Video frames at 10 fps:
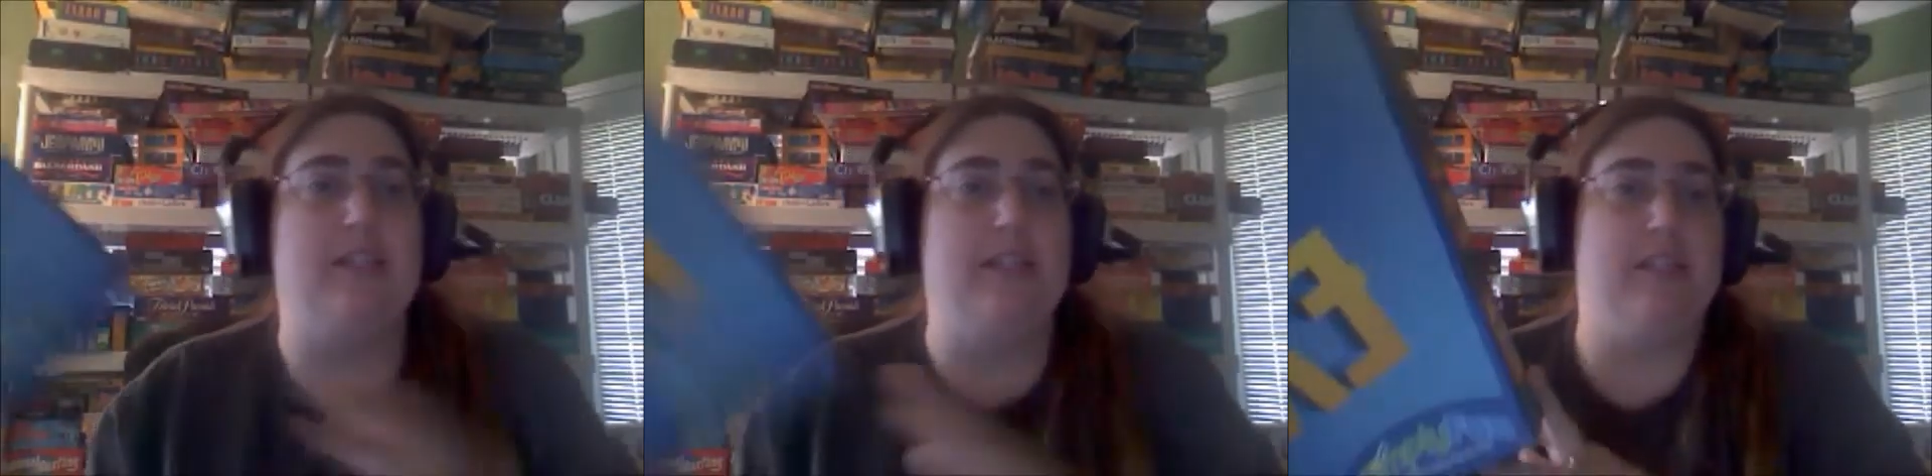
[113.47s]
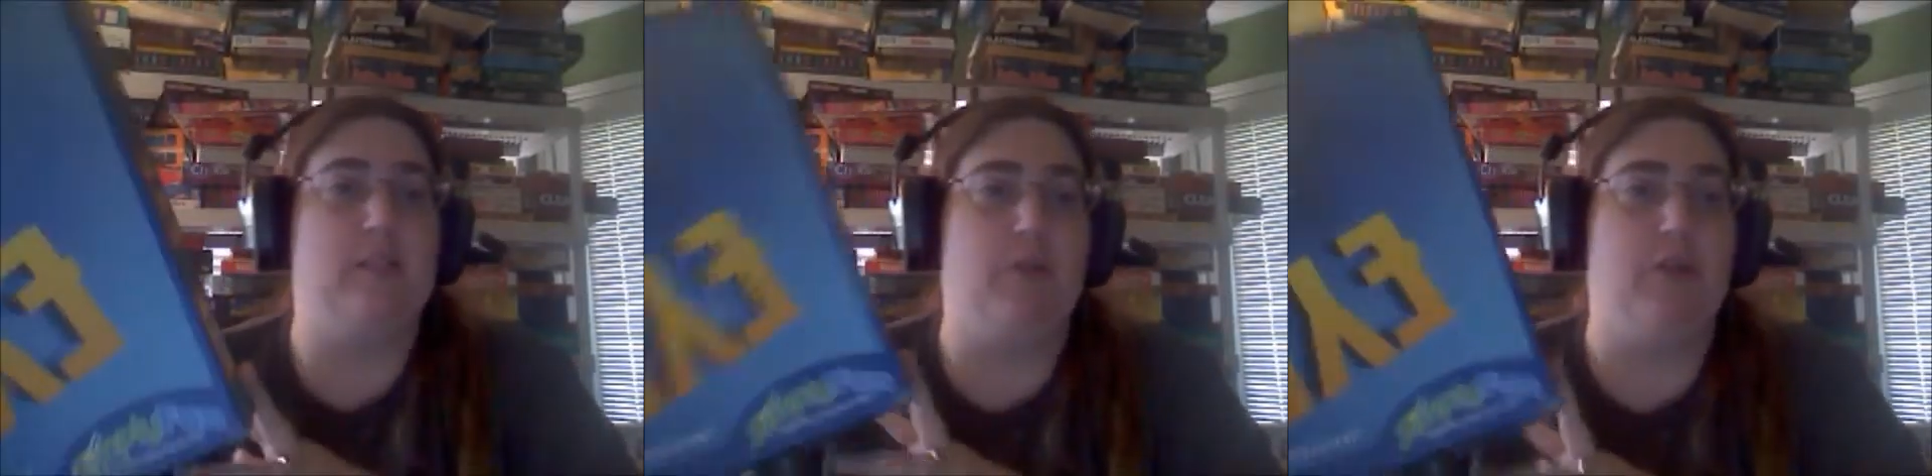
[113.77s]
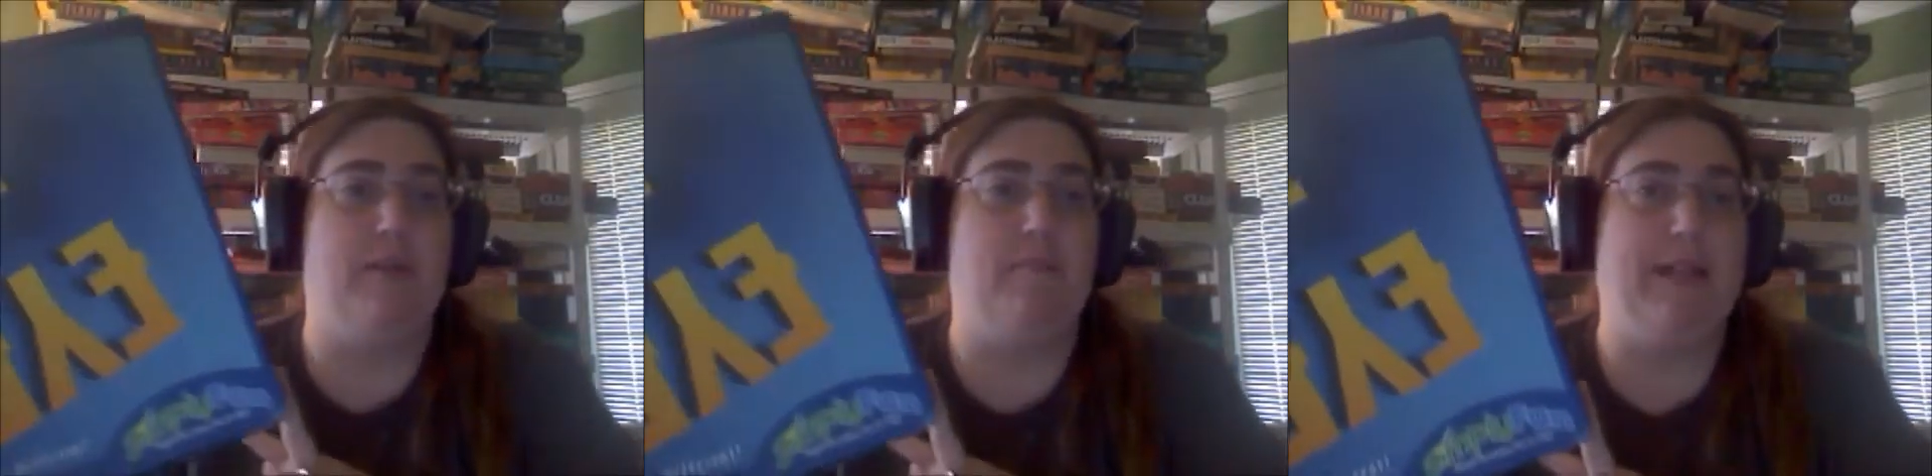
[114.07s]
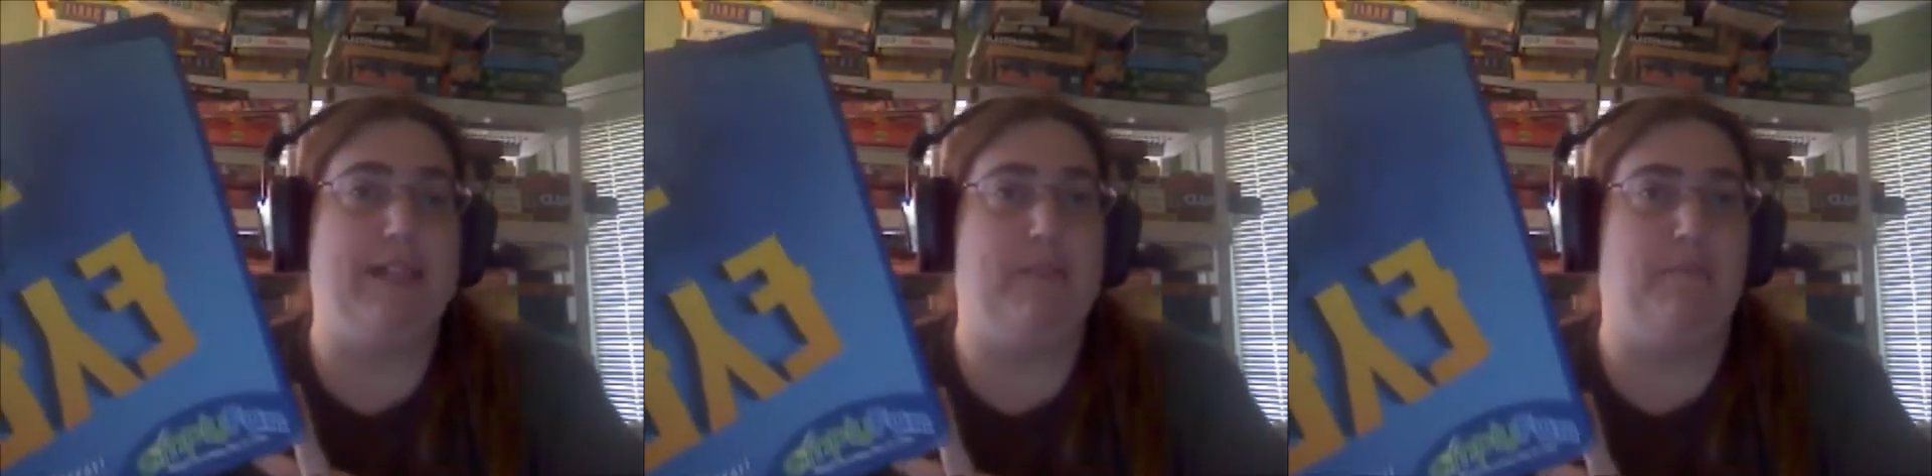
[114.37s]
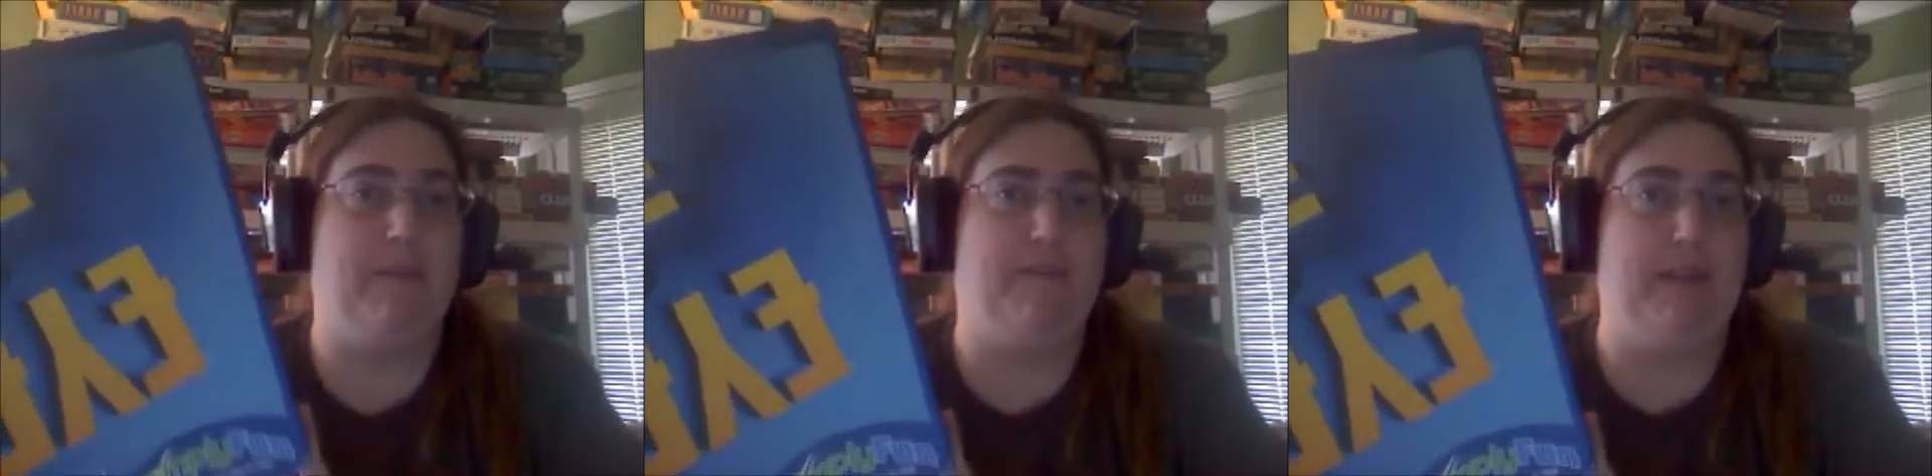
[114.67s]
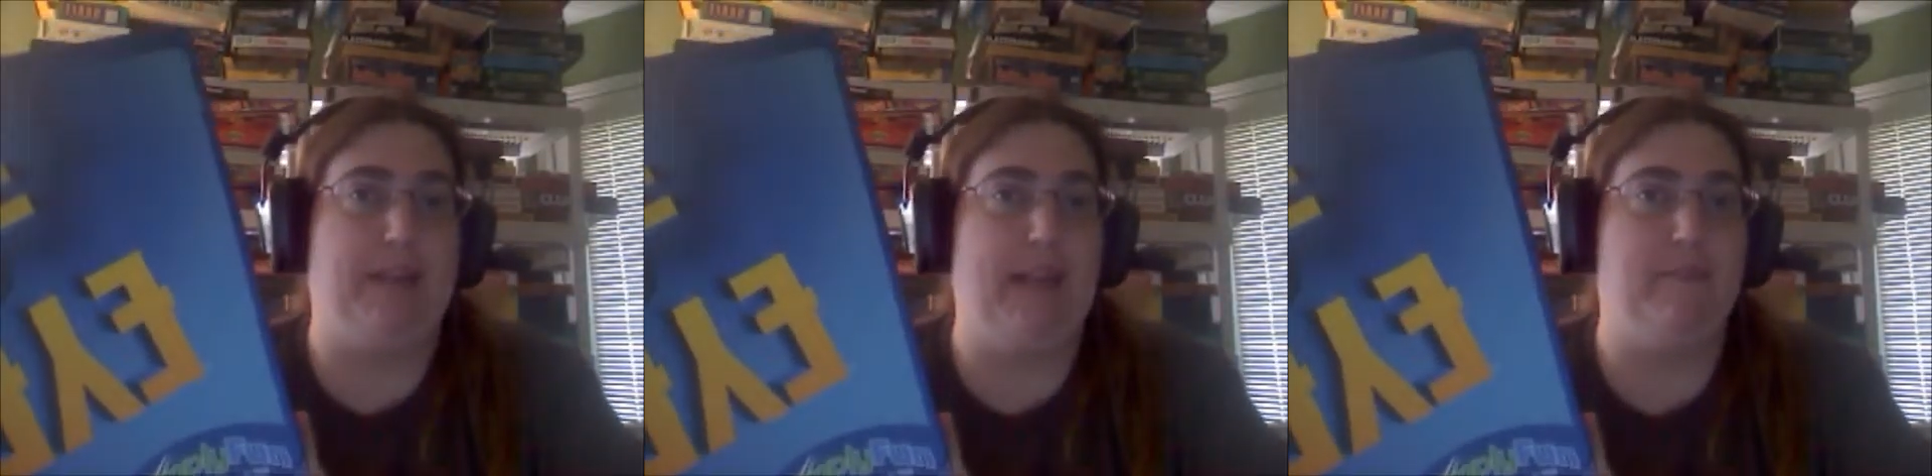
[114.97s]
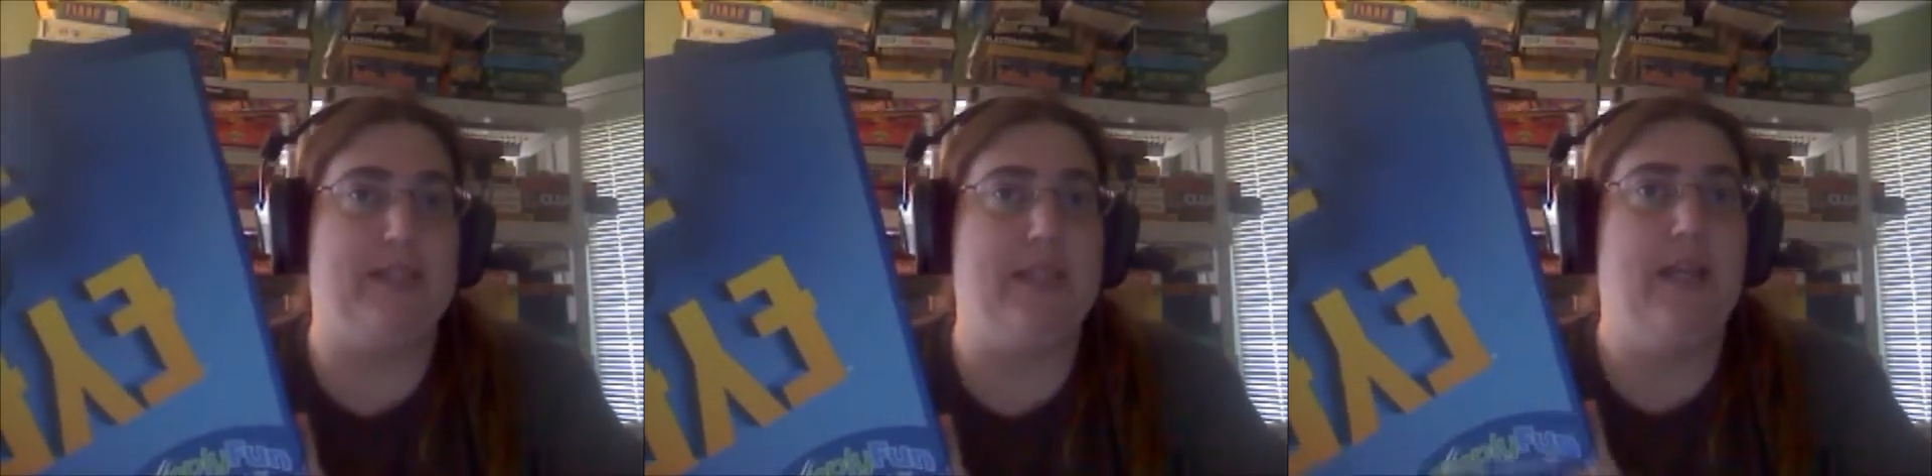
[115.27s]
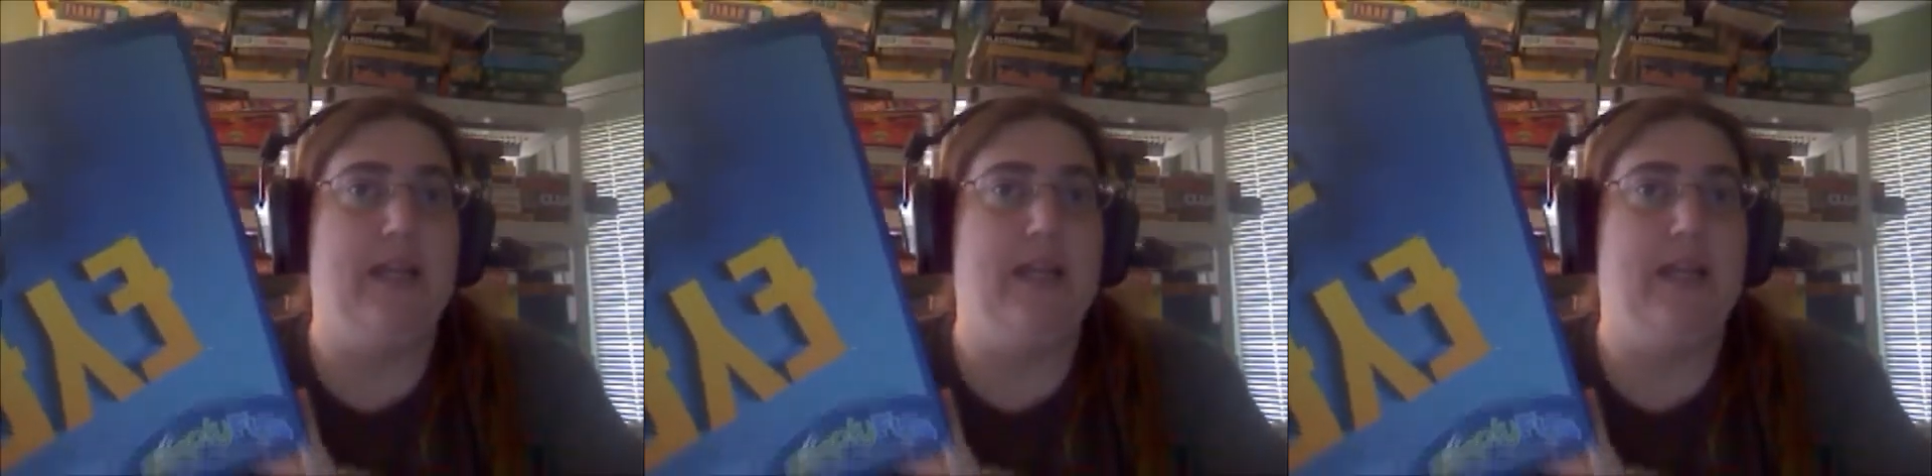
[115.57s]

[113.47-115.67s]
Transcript: and this is where you can buy the Simply Fun games.